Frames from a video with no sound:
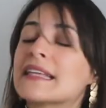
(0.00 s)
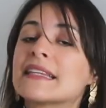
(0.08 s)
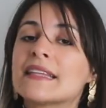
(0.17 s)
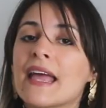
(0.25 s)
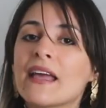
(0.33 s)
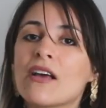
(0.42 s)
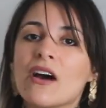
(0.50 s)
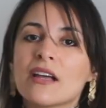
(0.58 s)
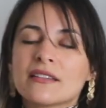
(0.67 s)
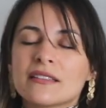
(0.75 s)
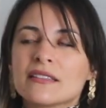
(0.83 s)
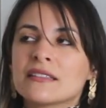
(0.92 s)

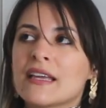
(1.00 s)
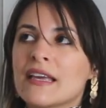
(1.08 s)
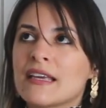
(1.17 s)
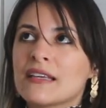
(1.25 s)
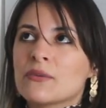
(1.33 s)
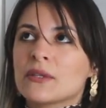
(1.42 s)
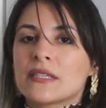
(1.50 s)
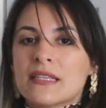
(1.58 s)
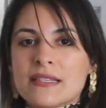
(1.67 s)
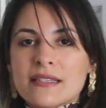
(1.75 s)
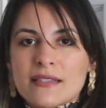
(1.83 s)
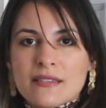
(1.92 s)
They
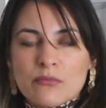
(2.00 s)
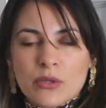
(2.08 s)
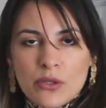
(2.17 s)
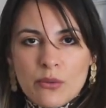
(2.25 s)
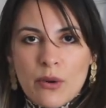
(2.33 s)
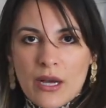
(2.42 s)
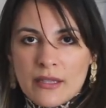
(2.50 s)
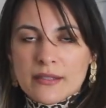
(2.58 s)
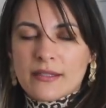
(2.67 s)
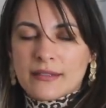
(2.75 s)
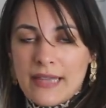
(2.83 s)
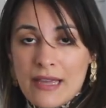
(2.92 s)
released the blue one,
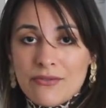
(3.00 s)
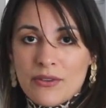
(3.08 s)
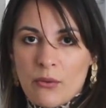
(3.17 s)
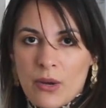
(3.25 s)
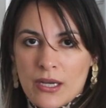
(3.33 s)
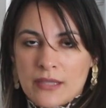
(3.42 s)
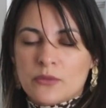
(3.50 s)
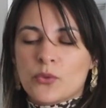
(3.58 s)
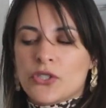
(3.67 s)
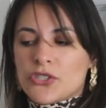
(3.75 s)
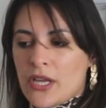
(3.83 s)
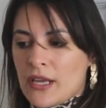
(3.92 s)
the navy one,
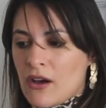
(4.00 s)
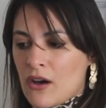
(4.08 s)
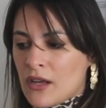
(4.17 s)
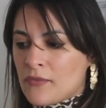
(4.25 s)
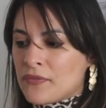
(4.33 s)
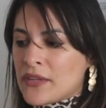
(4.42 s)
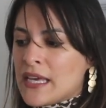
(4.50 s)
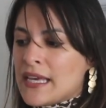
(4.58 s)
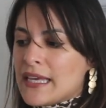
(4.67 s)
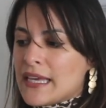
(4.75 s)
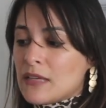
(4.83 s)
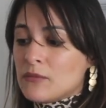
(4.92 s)
which I got
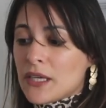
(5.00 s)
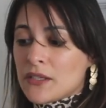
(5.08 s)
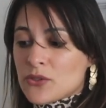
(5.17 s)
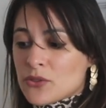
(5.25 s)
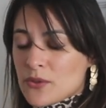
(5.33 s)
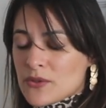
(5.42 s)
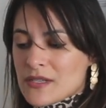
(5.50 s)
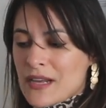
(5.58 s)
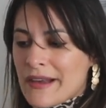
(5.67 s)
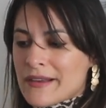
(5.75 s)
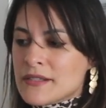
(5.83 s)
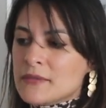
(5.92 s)
in my usual
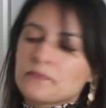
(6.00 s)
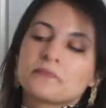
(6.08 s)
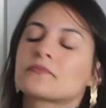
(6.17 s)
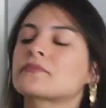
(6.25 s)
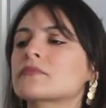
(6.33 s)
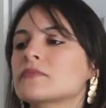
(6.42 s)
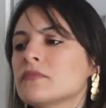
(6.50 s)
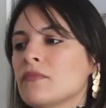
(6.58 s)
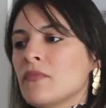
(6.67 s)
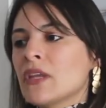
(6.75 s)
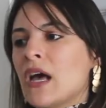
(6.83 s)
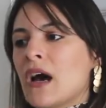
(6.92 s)
size.
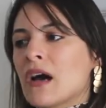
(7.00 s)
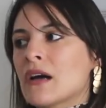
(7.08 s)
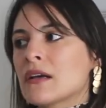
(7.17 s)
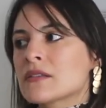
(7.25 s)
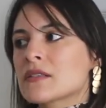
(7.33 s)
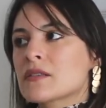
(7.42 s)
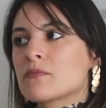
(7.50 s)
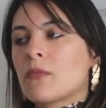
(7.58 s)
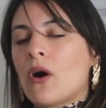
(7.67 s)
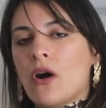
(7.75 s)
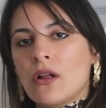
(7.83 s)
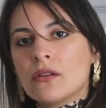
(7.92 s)

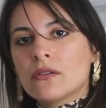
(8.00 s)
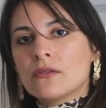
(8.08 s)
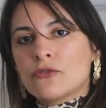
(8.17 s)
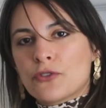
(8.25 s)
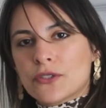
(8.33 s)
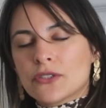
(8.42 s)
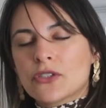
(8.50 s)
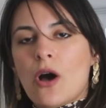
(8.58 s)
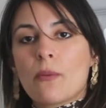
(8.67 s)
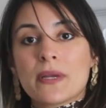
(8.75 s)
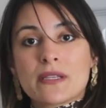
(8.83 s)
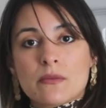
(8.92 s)
Small for the
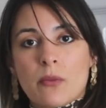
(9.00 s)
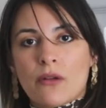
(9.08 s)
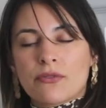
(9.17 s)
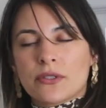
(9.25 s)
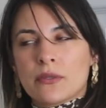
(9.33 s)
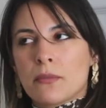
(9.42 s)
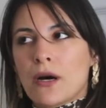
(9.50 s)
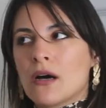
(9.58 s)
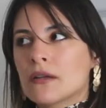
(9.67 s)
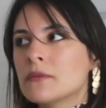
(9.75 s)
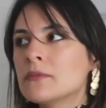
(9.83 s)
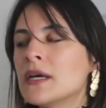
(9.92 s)
top and small for the
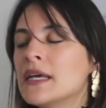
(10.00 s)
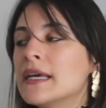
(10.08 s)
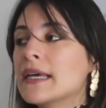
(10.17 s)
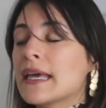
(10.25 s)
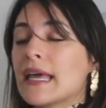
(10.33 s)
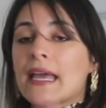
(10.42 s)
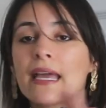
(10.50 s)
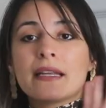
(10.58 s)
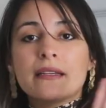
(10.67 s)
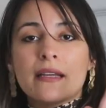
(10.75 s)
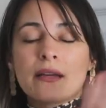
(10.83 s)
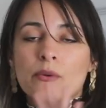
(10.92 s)
bottom,
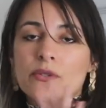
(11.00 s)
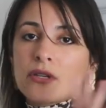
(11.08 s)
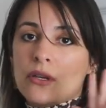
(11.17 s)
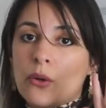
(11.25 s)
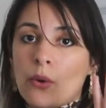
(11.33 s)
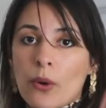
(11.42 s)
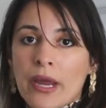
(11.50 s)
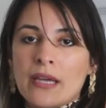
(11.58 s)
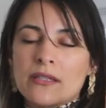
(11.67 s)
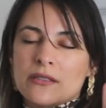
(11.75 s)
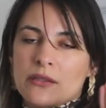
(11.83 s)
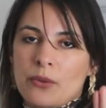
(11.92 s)
and it was a
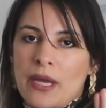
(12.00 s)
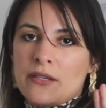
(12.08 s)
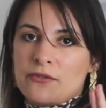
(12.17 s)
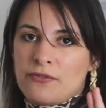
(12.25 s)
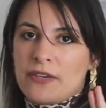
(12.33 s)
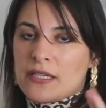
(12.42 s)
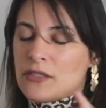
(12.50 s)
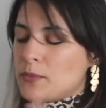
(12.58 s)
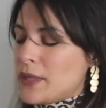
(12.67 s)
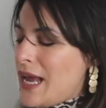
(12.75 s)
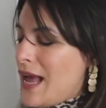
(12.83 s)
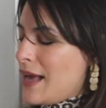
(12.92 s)
great fit.
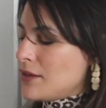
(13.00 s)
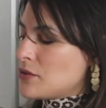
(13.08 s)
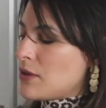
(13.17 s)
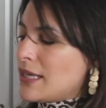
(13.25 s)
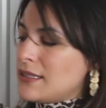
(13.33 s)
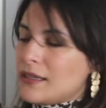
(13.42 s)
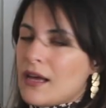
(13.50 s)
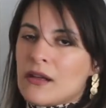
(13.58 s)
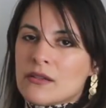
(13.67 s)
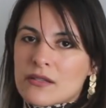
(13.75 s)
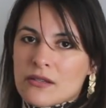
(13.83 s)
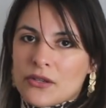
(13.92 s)
But I had tried the
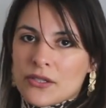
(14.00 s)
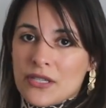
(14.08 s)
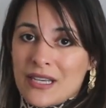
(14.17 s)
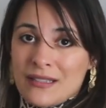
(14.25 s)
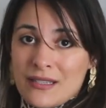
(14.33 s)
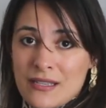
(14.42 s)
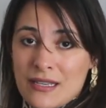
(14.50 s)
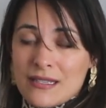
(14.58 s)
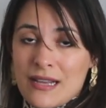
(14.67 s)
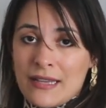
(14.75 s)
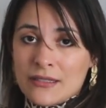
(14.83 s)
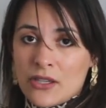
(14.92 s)
Naelle Skirt in this
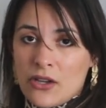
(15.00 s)
exact